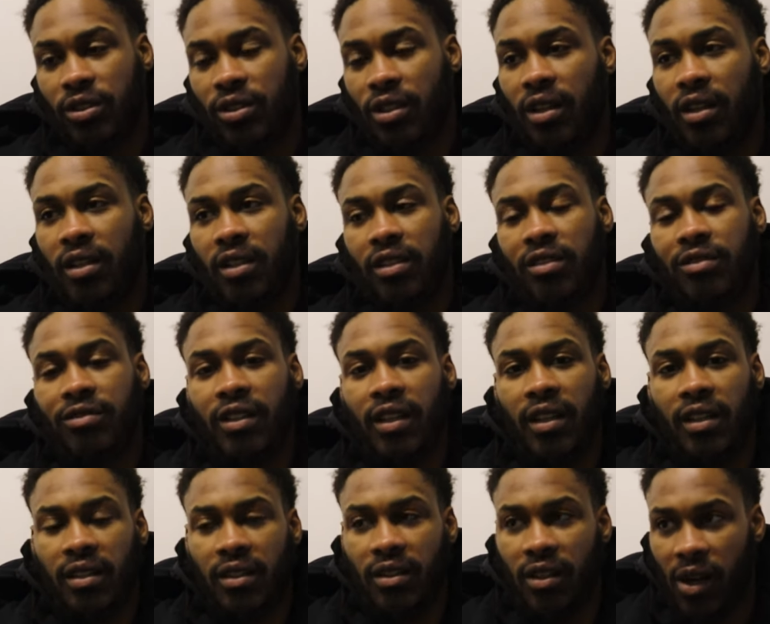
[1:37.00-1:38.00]
huge Tar Heel
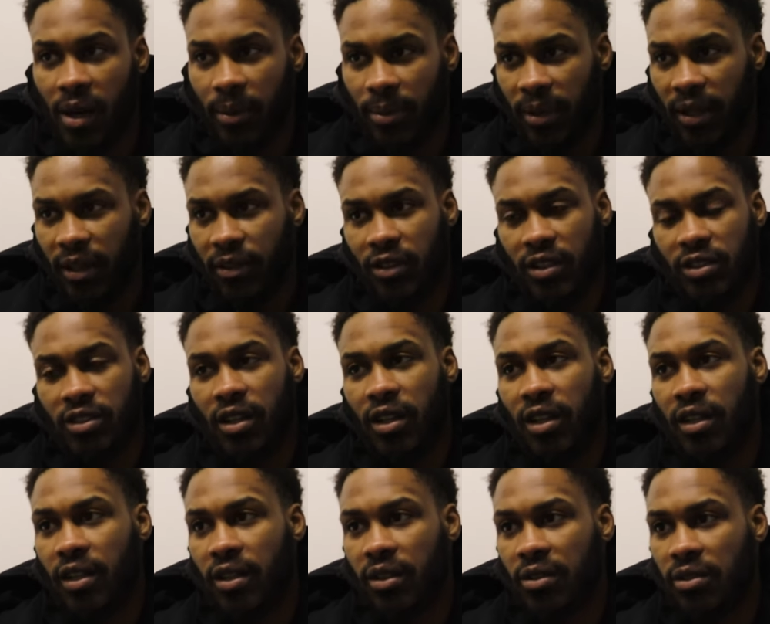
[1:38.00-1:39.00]
fan. You know, I played for the
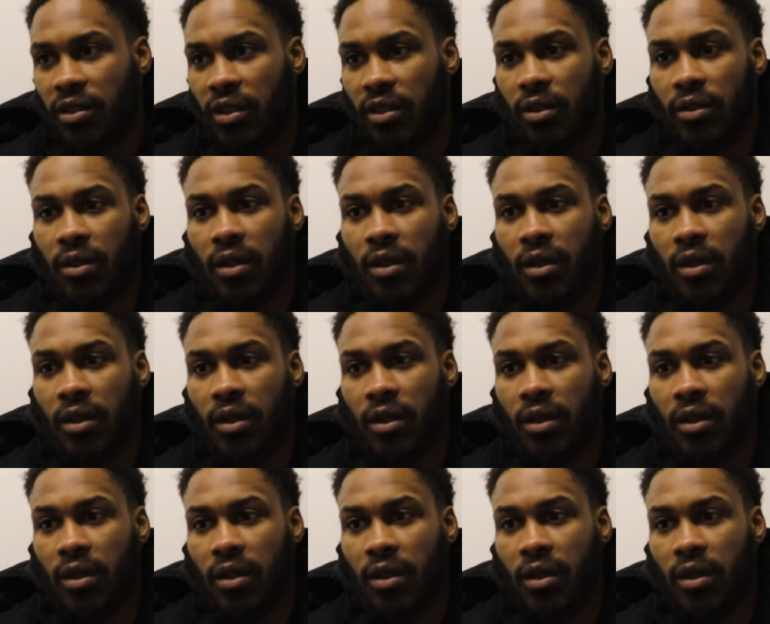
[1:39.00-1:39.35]
Tar Heels, so